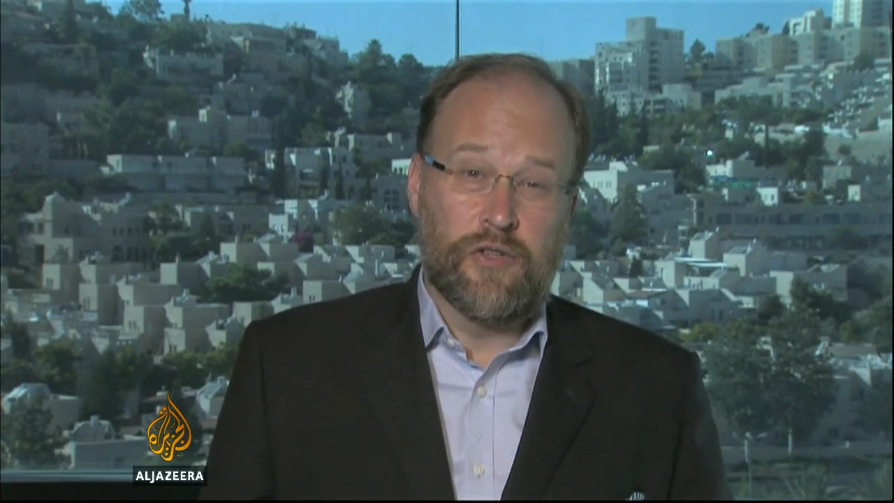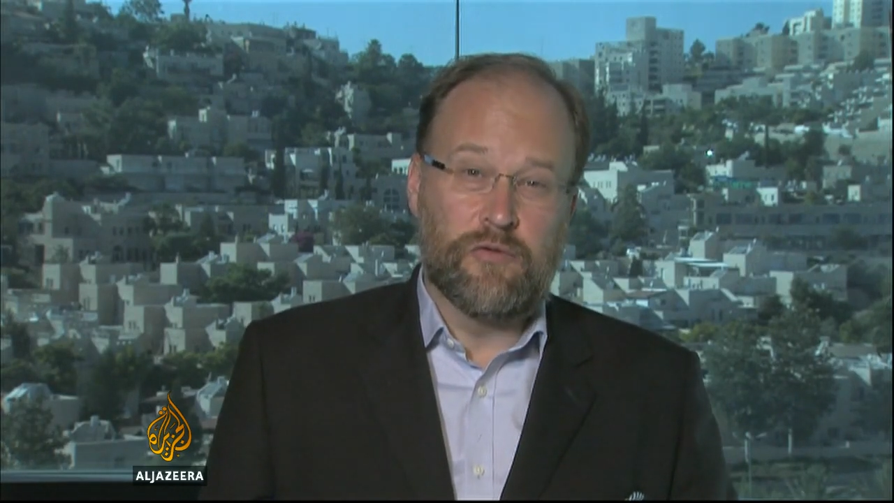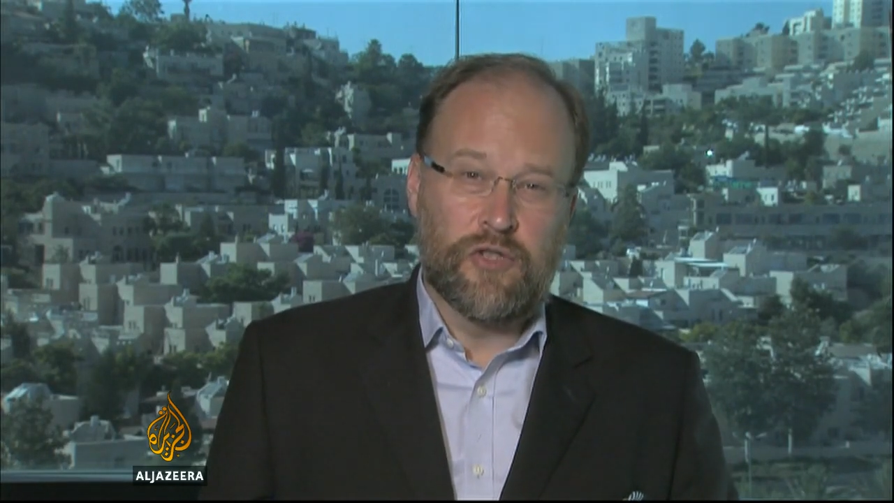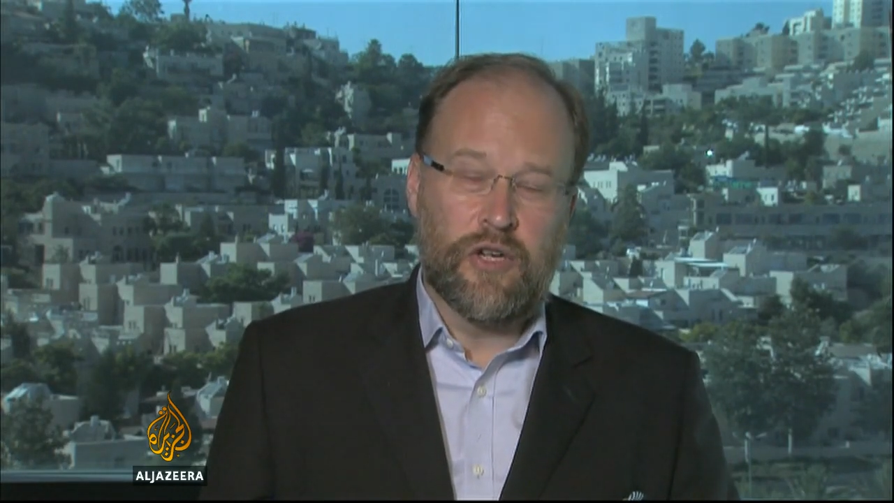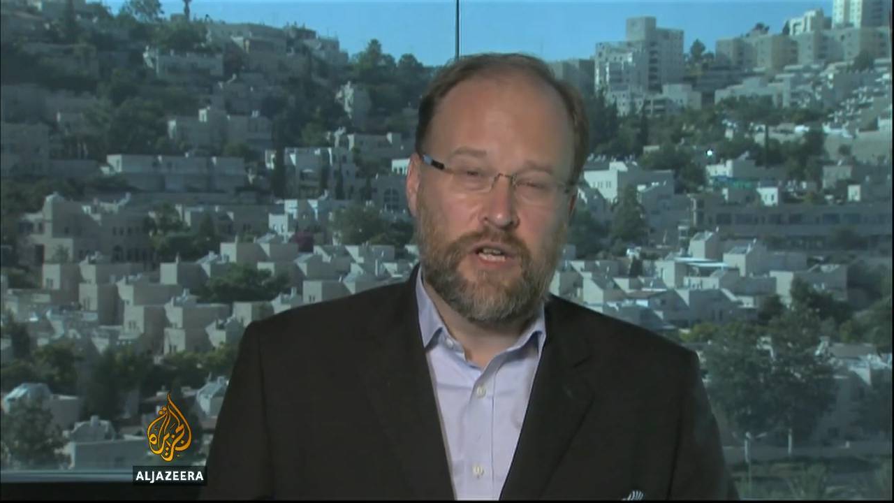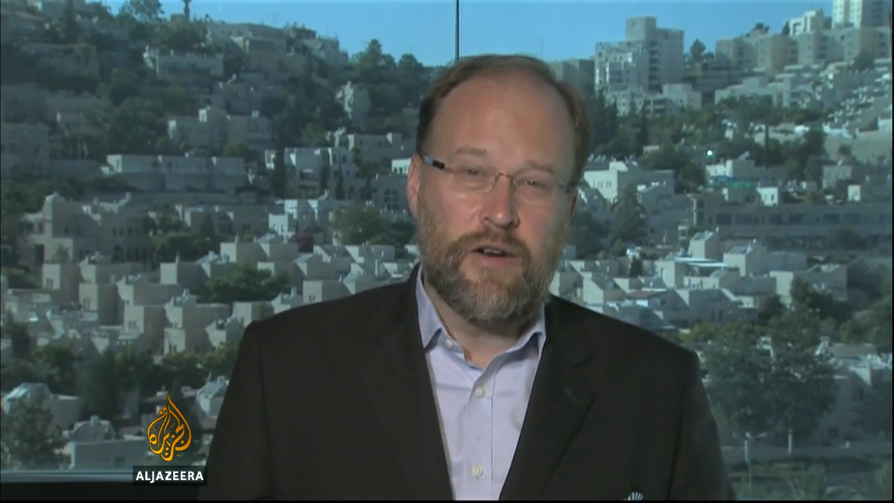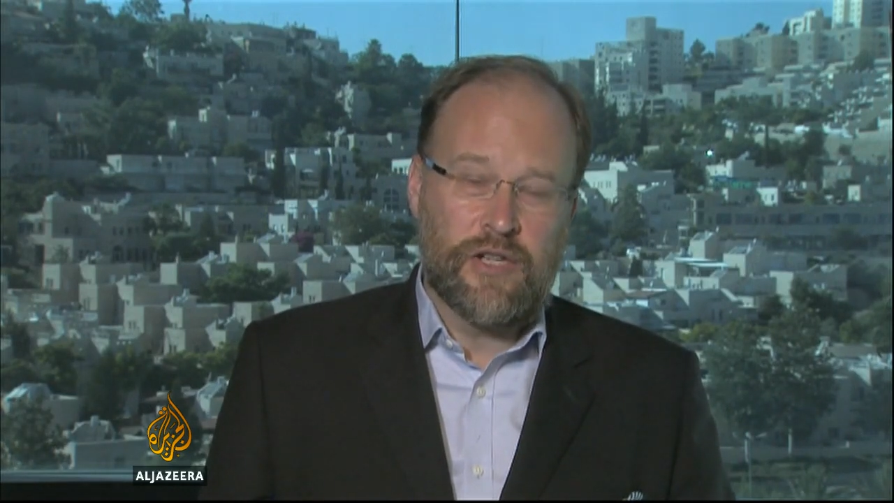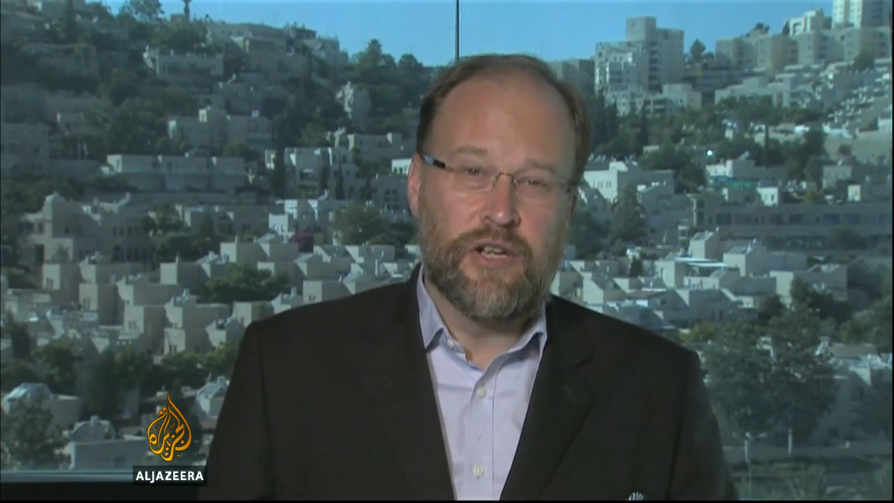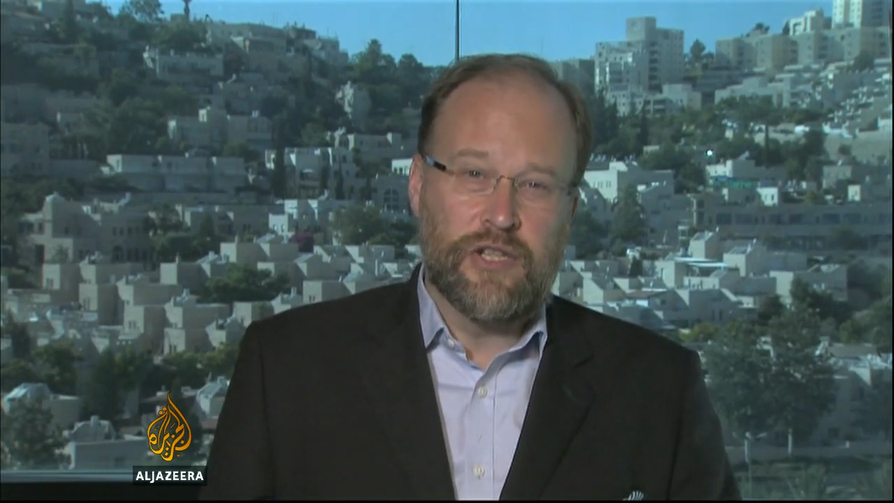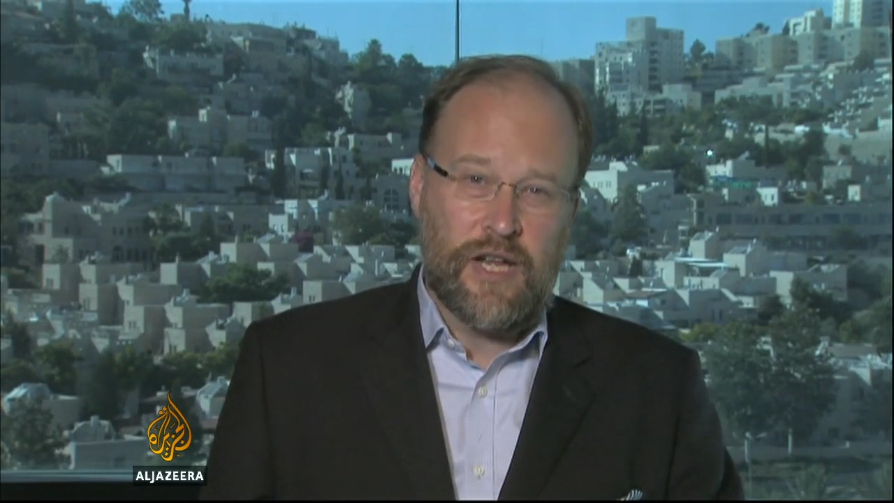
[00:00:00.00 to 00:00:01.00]
sort of John
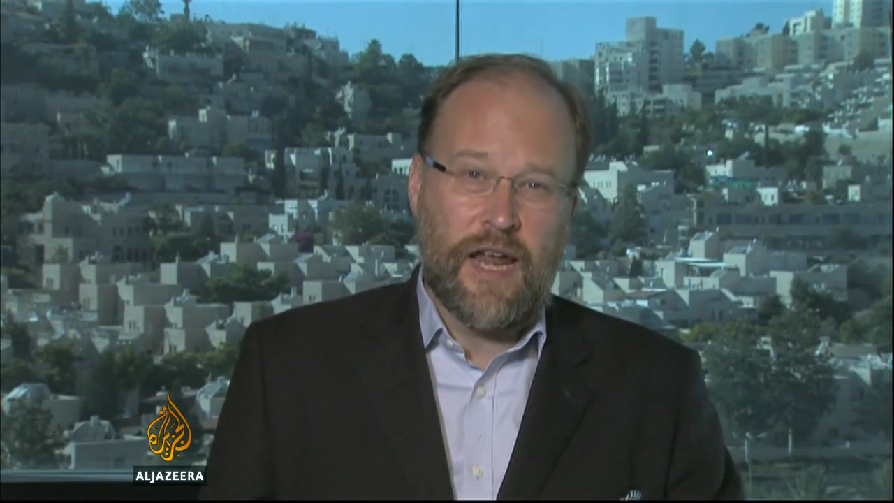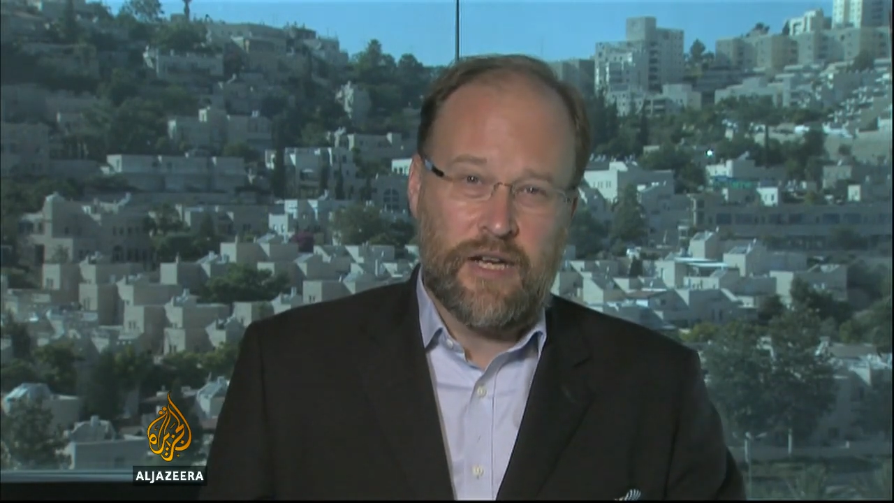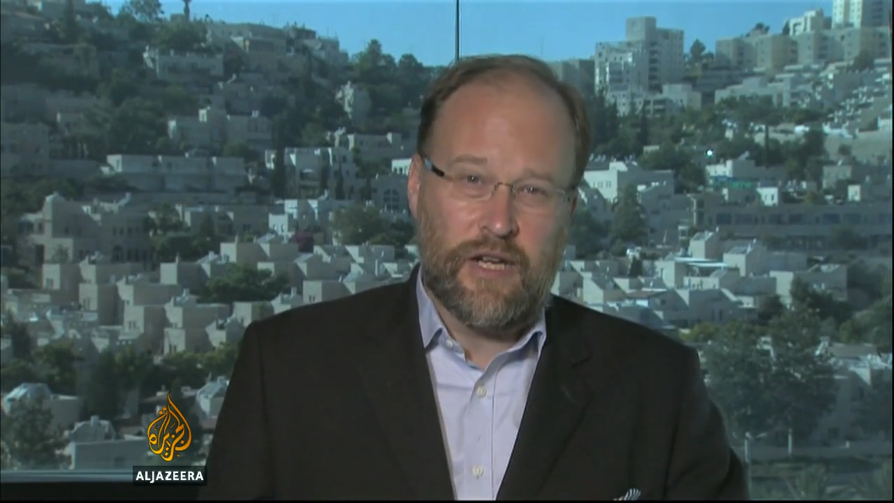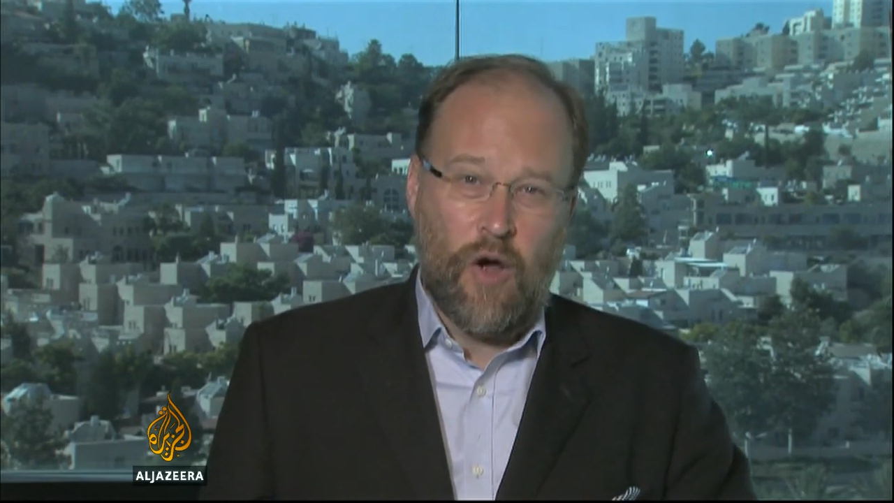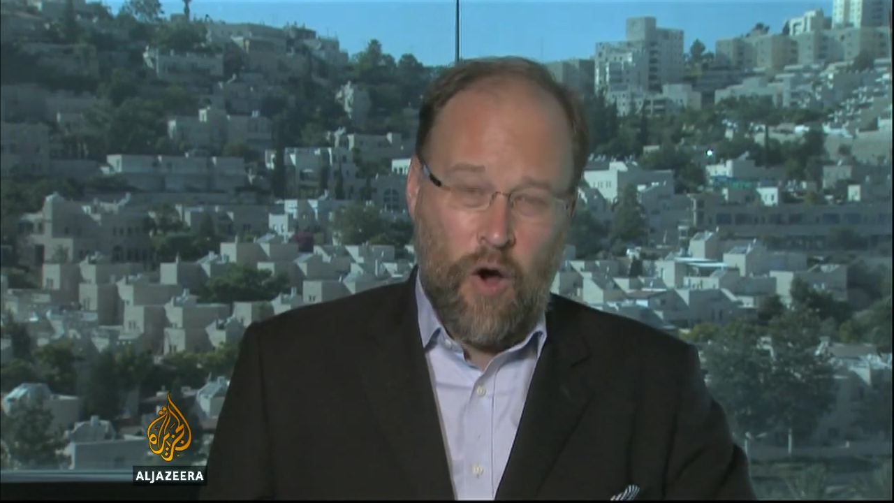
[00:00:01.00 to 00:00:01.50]
Kerry's understanding